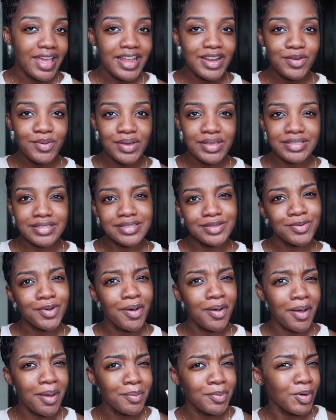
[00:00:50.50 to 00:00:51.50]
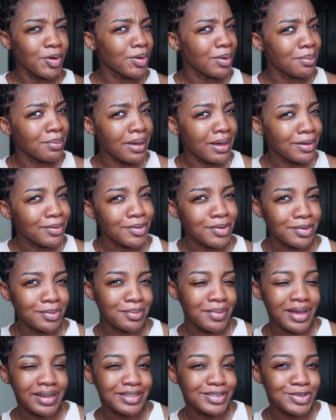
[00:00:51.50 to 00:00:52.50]
anyways, welcome back.
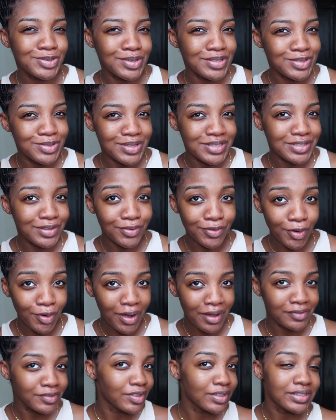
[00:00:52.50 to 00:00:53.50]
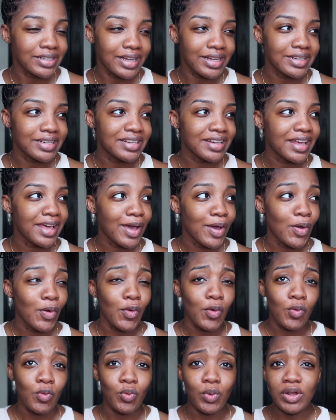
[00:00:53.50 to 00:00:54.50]
It's 2024. I've not done
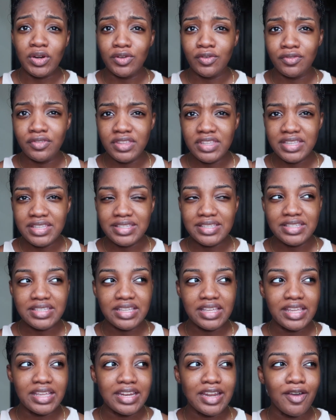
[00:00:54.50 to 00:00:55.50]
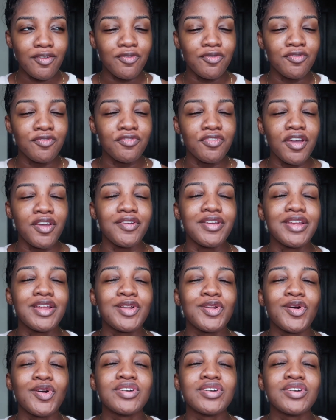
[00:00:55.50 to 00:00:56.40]
one of these in a very